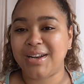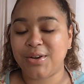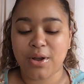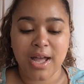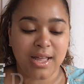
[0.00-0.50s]
I don't
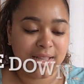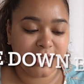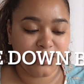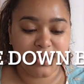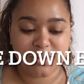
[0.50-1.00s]
know.
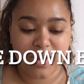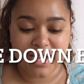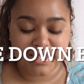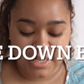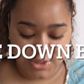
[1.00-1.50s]
Like the reason why
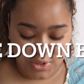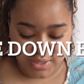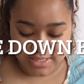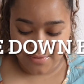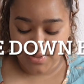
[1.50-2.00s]
I didn't though,
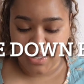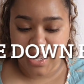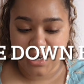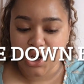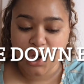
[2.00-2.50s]
because I feel like
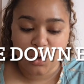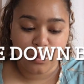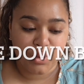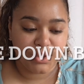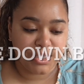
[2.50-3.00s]
I know
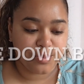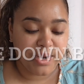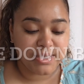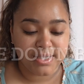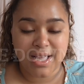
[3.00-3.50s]
most of these prices.